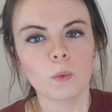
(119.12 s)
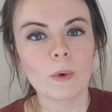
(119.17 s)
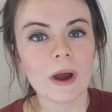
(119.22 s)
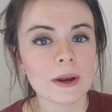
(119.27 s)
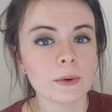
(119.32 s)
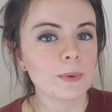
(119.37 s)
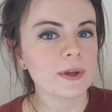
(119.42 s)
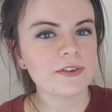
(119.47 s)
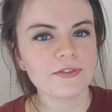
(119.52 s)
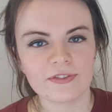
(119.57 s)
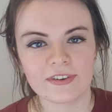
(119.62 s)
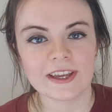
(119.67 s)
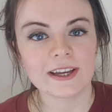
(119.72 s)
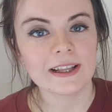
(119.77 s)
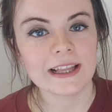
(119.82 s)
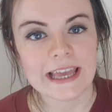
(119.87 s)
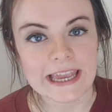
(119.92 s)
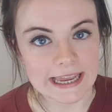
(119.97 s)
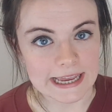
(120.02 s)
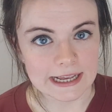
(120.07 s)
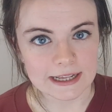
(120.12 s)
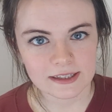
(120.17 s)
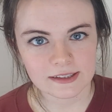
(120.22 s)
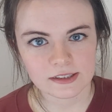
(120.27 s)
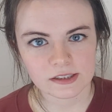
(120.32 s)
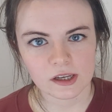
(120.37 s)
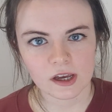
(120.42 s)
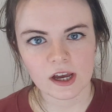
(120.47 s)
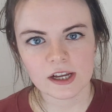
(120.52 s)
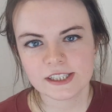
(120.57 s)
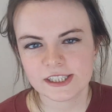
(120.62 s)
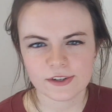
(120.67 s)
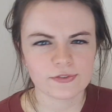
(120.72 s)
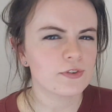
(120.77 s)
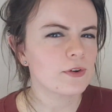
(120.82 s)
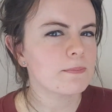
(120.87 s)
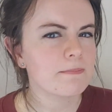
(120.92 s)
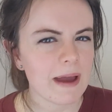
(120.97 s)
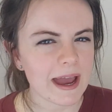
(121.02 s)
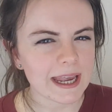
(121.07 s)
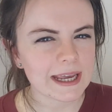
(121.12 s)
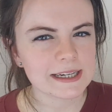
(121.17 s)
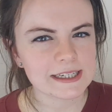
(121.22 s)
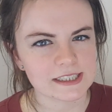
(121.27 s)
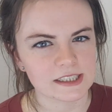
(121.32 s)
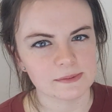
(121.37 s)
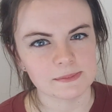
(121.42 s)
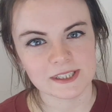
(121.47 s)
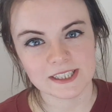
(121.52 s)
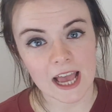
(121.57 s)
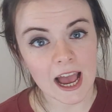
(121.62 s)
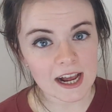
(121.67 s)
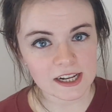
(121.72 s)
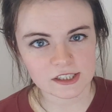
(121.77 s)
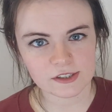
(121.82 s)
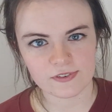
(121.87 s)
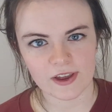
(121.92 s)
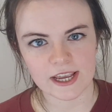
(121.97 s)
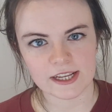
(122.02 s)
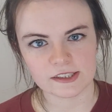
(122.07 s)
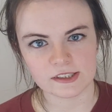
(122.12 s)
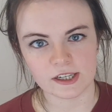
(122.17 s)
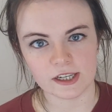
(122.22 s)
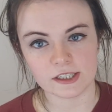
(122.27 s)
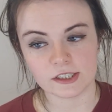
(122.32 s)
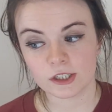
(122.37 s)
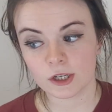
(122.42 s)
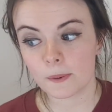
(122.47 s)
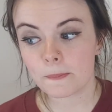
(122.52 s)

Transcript: When we feel heat, a different mechanism is activated